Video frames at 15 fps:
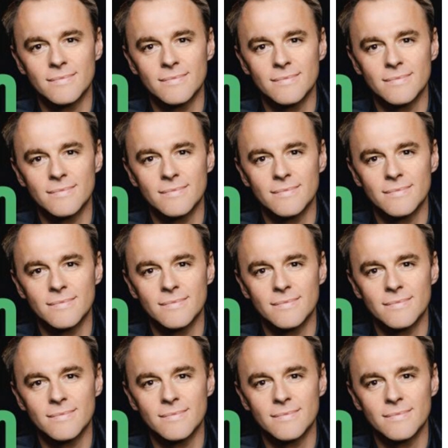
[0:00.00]

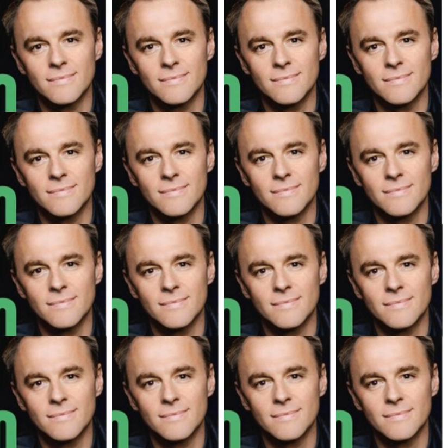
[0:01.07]

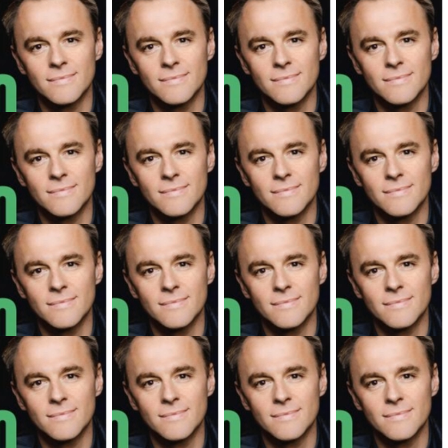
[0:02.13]

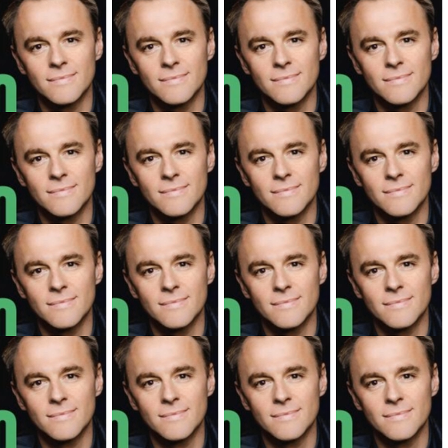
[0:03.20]

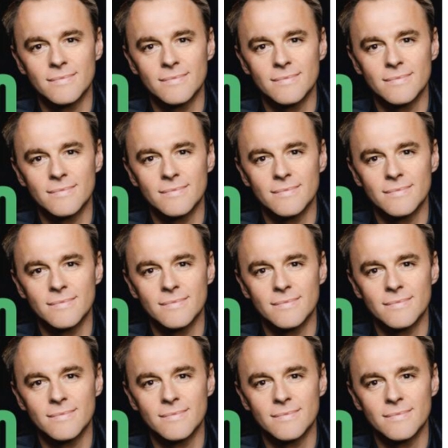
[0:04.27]

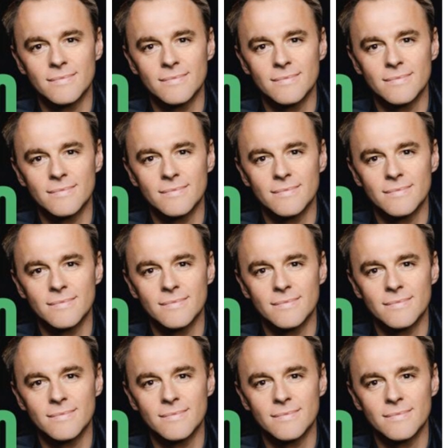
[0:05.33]
This is a still picture; no speech is visible.